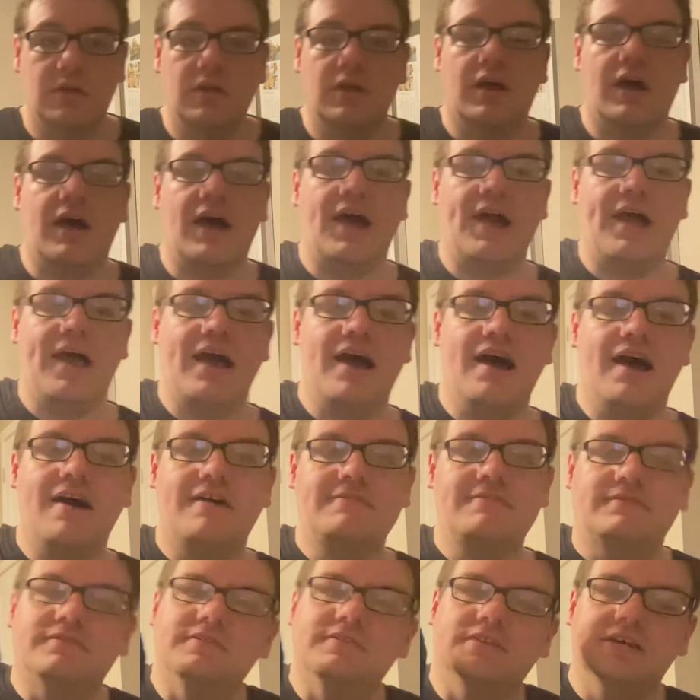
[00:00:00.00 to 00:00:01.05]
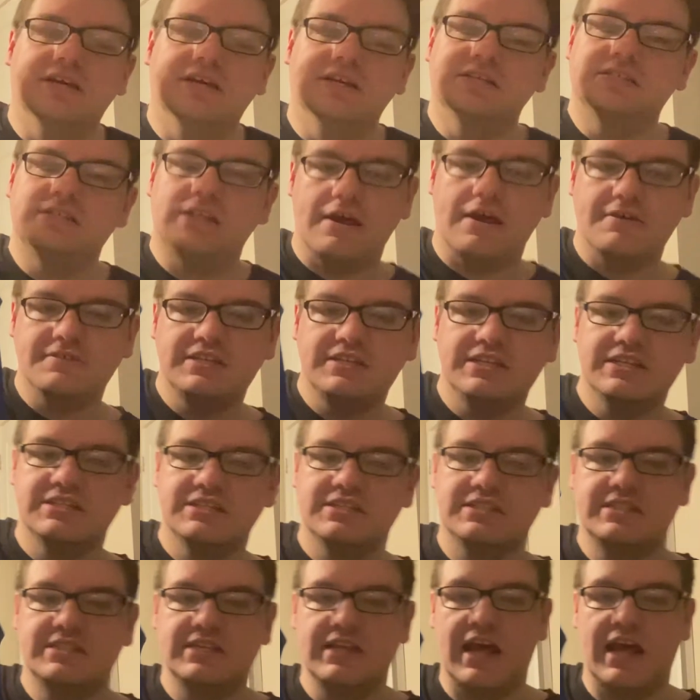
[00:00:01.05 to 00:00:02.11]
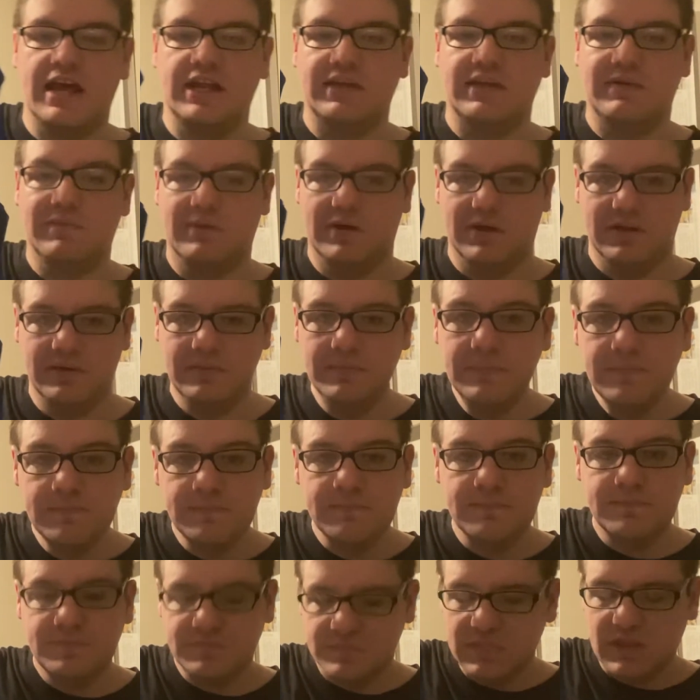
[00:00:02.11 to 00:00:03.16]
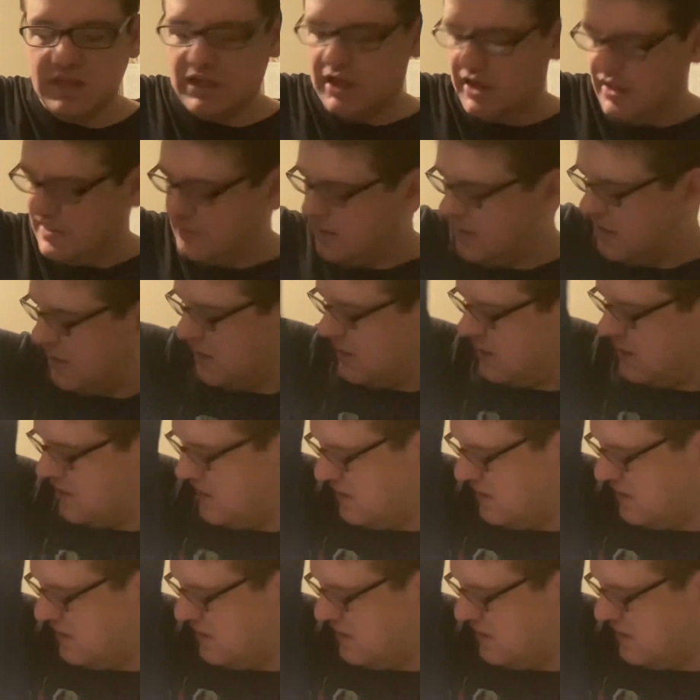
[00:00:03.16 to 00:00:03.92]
I have this FC Cincinnati one, and then